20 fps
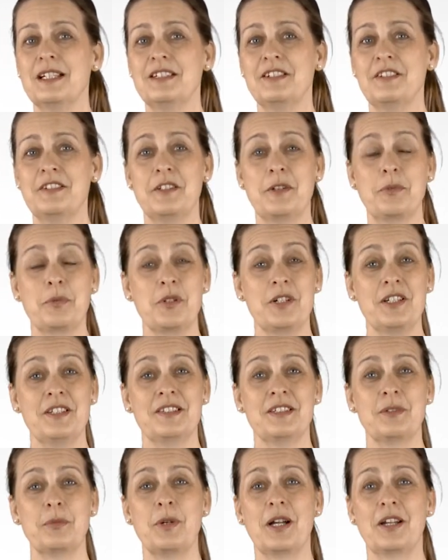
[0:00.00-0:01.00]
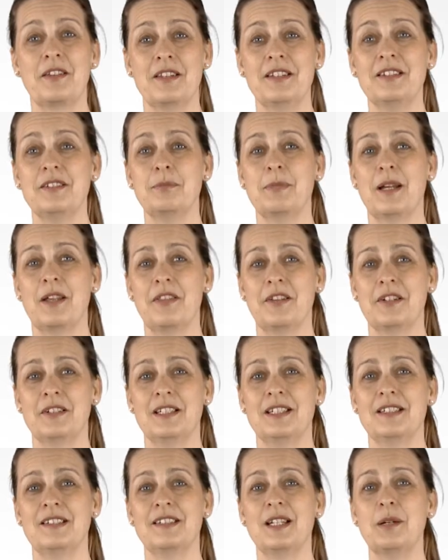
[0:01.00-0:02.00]
is the reason why this method
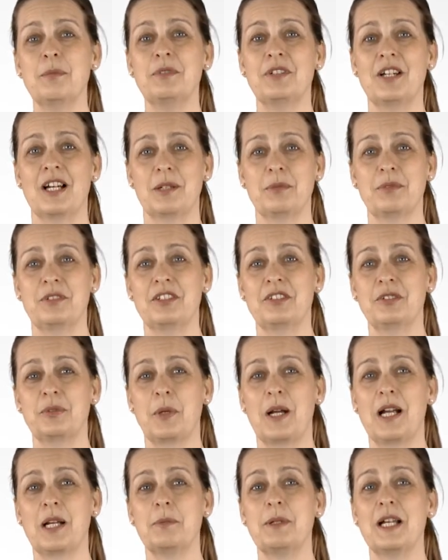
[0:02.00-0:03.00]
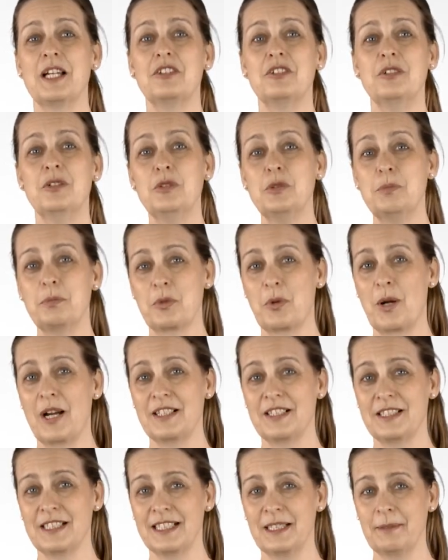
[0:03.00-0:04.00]
is sometimes described as loop
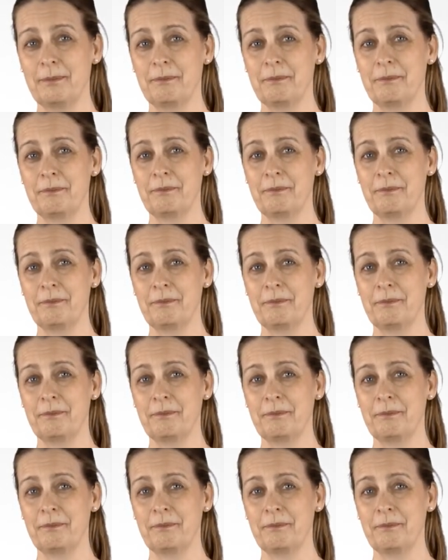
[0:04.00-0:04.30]
writing.